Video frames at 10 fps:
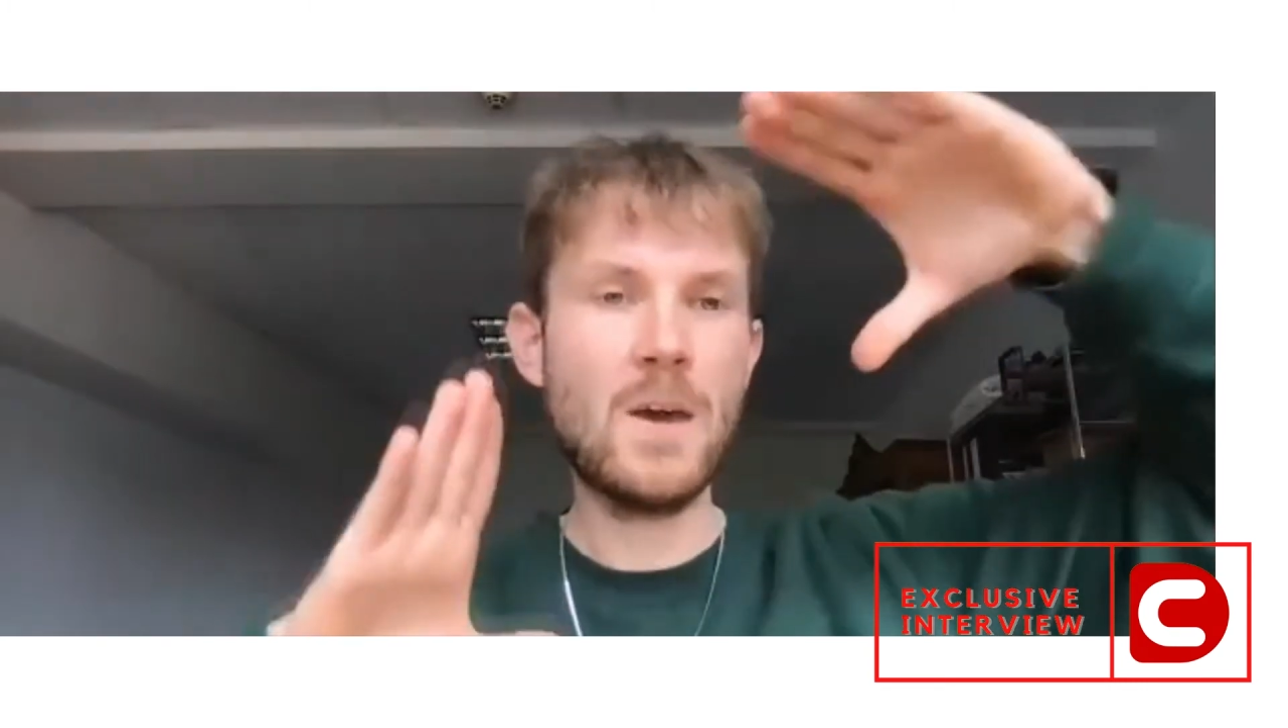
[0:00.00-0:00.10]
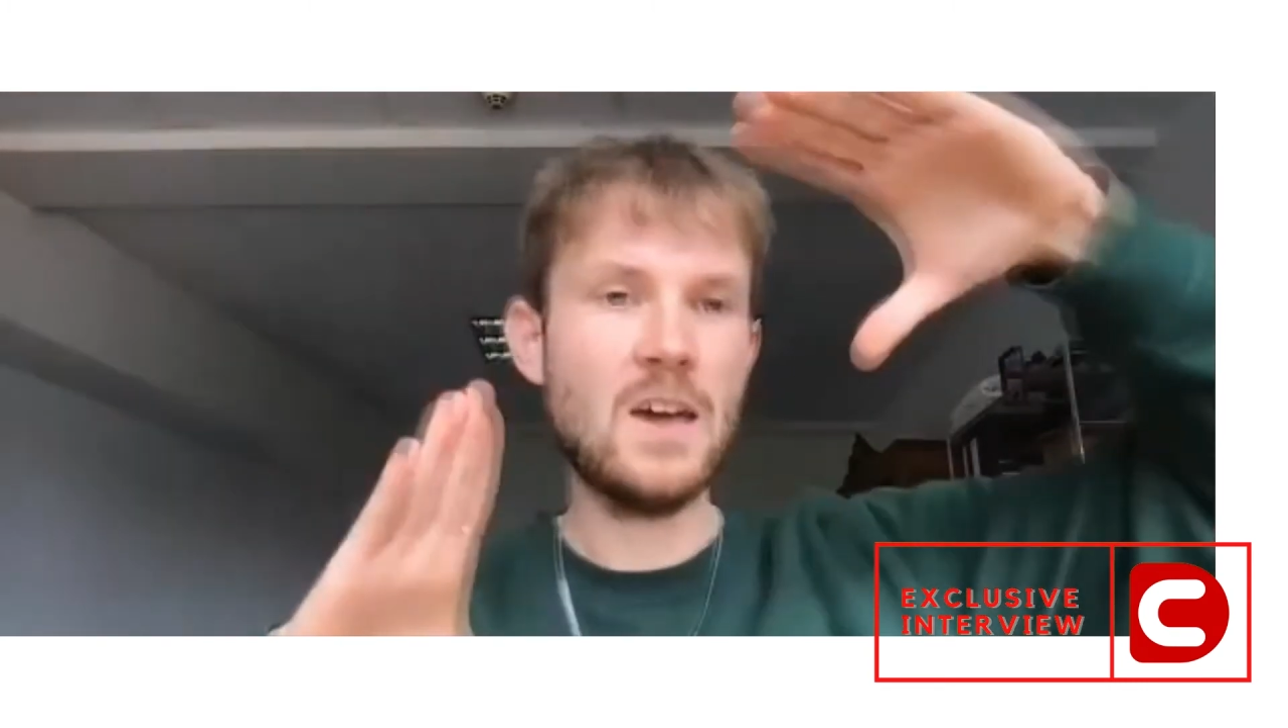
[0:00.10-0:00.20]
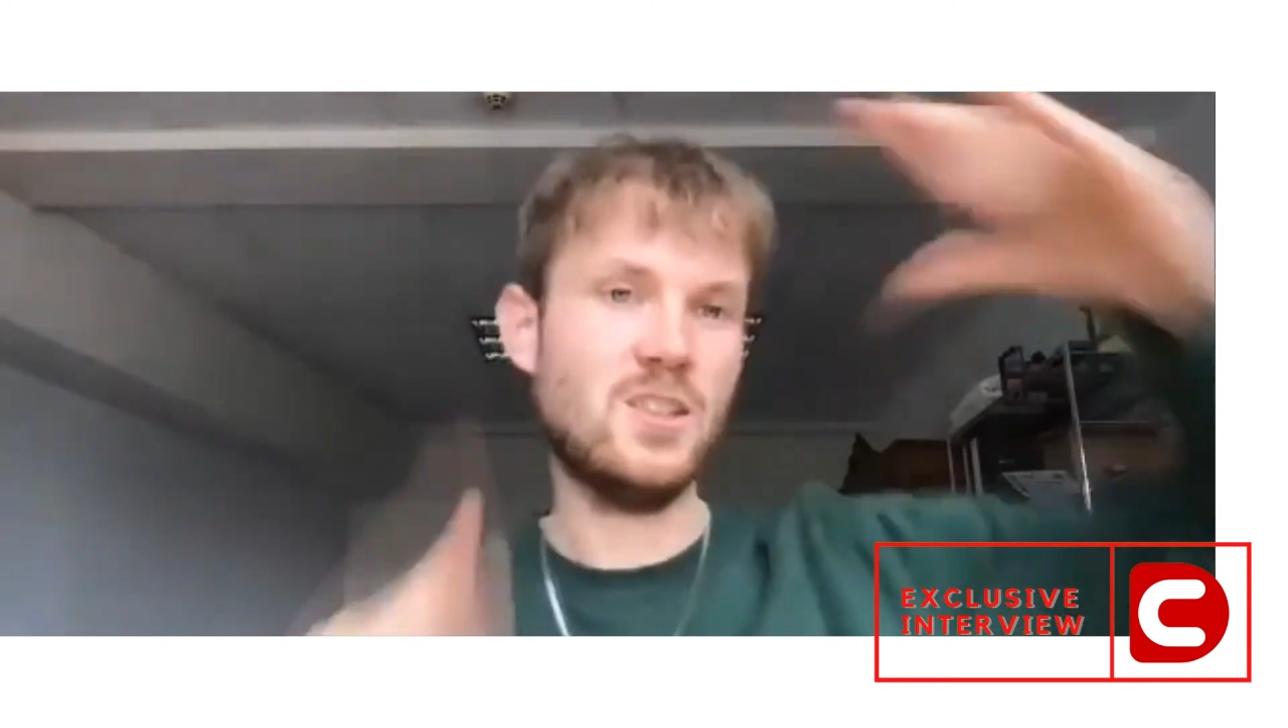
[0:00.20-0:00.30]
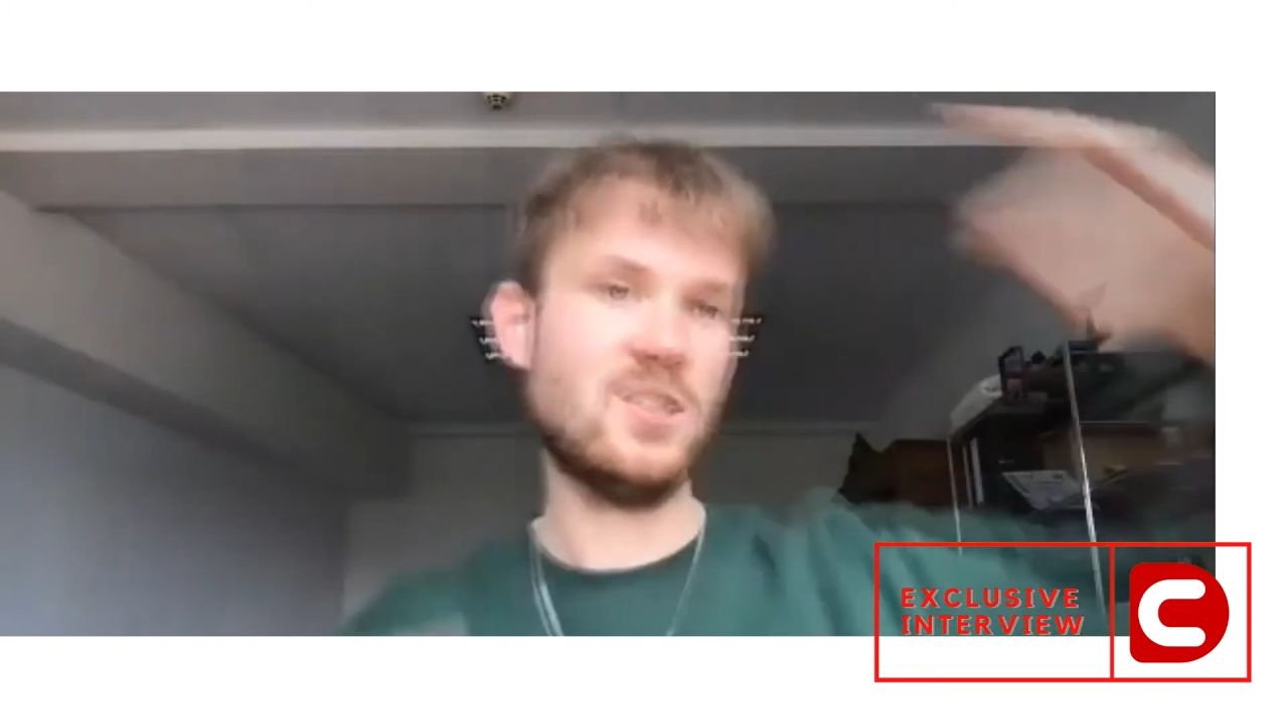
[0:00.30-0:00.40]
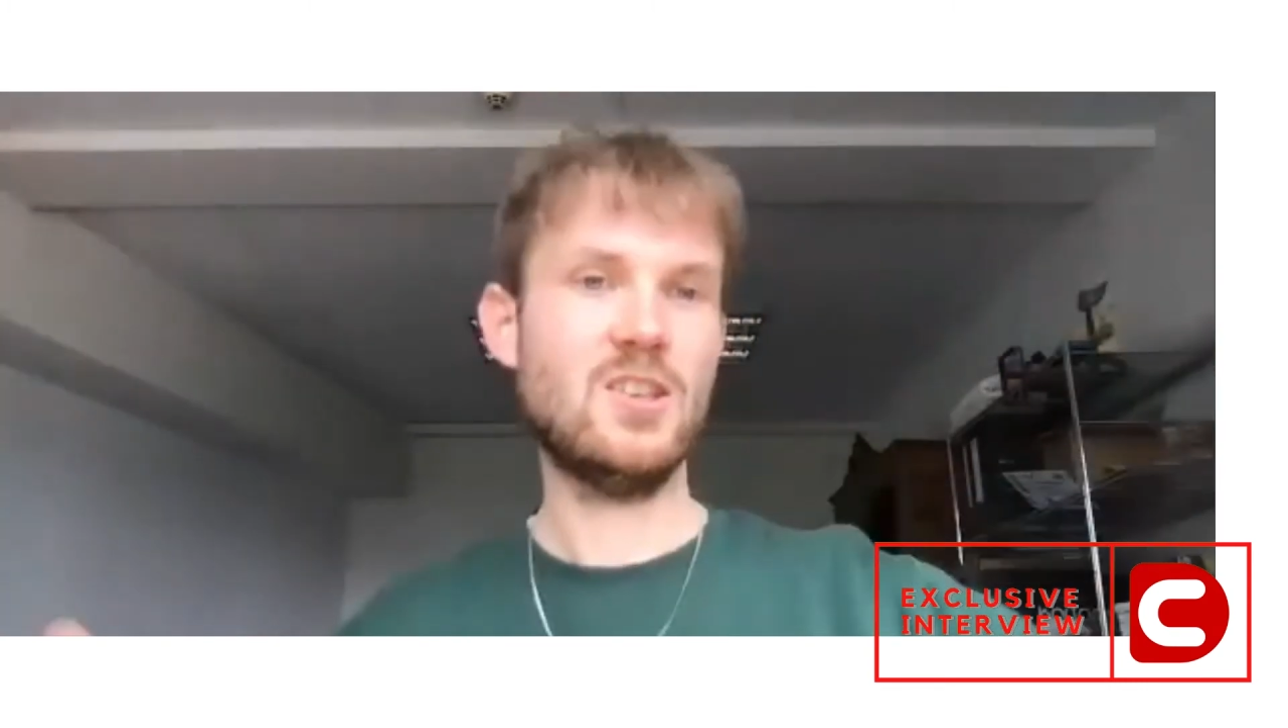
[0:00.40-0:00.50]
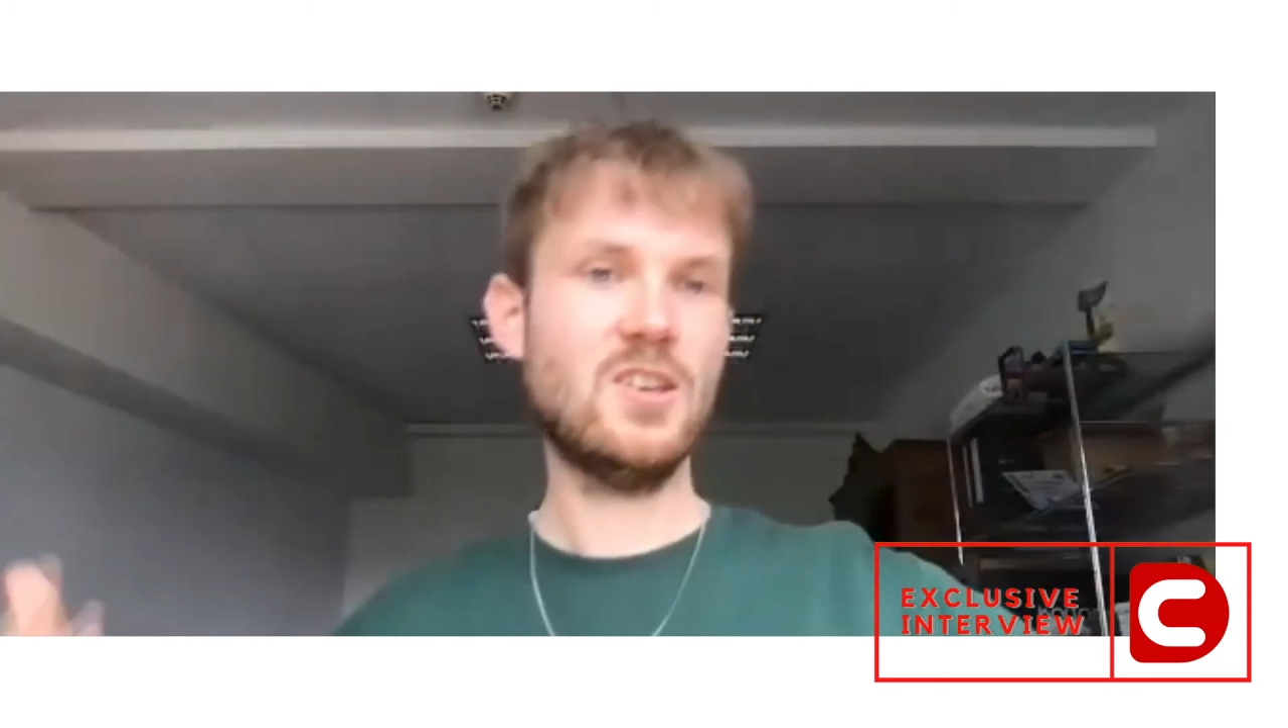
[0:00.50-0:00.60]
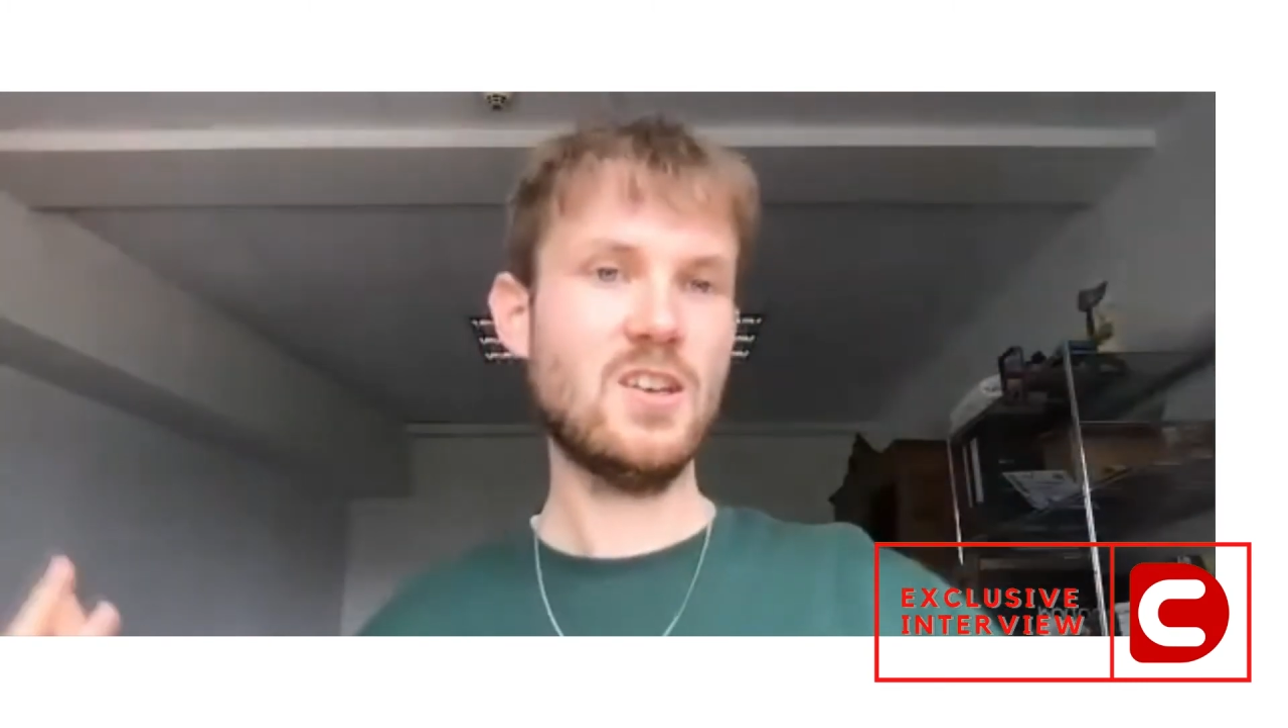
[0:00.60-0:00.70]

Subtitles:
page,